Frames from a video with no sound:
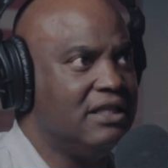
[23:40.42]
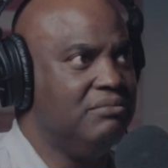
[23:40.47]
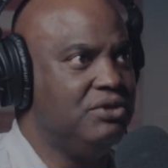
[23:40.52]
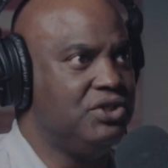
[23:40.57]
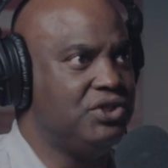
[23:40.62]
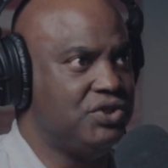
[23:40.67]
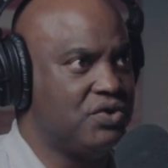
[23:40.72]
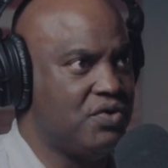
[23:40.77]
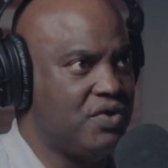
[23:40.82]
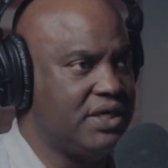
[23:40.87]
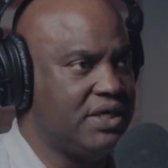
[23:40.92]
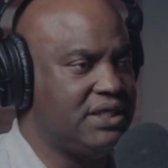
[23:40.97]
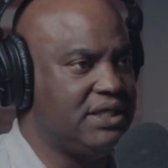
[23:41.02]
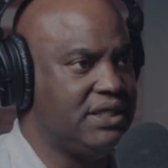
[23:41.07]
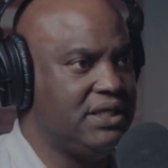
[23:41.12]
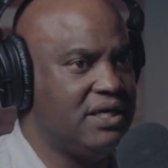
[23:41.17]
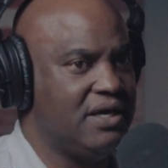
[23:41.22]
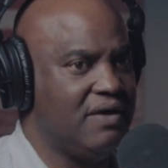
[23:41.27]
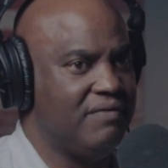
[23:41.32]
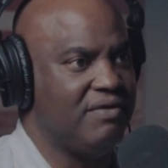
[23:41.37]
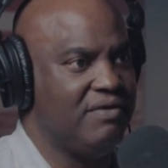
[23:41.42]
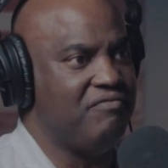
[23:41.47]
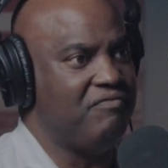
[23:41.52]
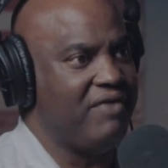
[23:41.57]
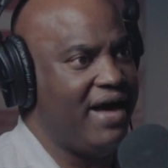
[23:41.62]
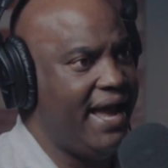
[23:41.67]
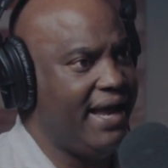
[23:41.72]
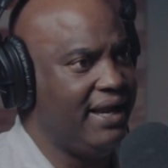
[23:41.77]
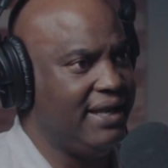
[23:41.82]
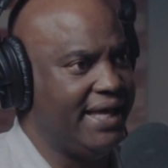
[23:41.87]
the majority of the
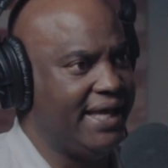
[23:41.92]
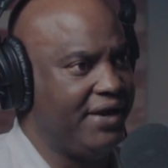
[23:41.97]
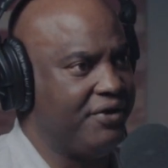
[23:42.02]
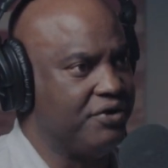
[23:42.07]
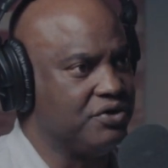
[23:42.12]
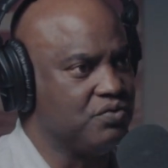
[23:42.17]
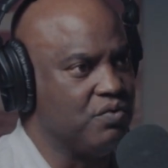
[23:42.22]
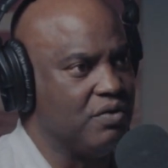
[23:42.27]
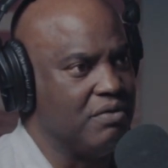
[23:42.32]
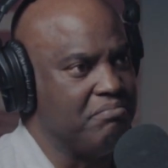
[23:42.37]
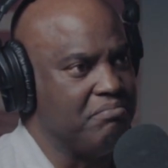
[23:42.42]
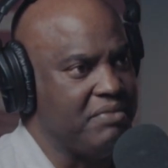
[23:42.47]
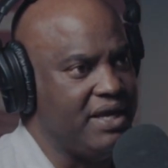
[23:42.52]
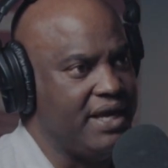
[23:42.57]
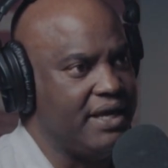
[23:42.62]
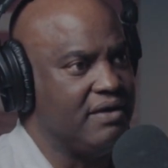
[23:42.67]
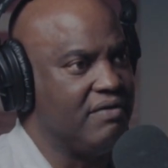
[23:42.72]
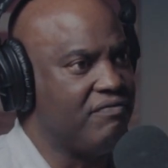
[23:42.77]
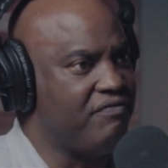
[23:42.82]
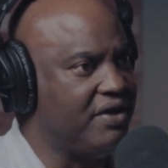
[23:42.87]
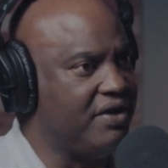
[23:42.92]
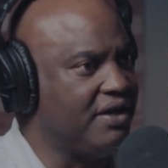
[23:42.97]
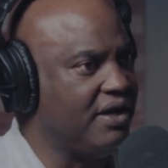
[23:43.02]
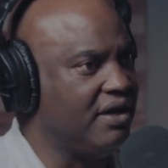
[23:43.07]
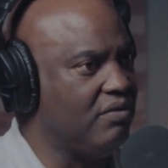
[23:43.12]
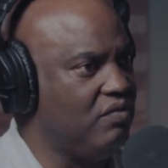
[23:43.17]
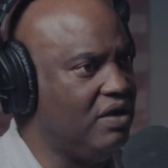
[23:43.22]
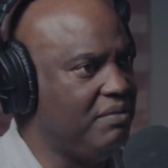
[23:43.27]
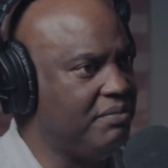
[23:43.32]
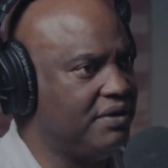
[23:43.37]
violators were men
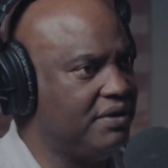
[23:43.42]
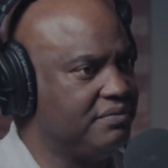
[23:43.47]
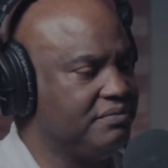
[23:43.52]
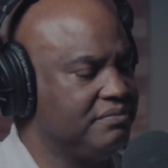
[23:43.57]
offending women.